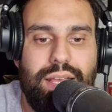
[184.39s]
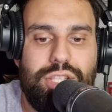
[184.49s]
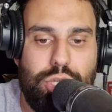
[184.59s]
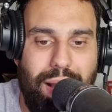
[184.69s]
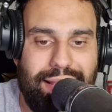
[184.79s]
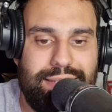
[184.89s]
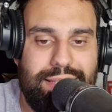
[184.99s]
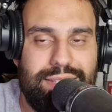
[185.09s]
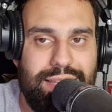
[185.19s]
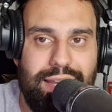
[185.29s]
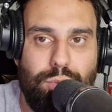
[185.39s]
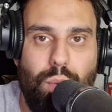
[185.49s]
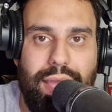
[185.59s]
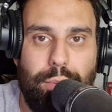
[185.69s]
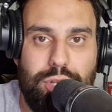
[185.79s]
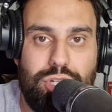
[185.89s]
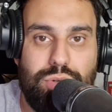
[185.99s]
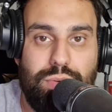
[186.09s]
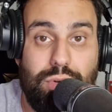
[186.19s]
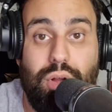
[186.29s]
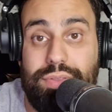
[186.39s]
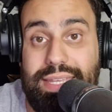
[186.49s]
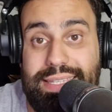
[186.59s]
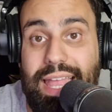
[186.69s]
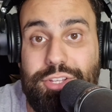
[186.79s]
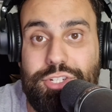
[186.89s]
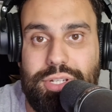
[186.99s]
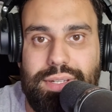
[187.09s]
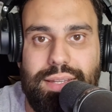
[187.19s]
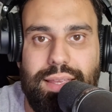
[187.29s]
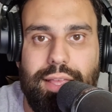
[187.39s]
to act in a certain way, which got the attention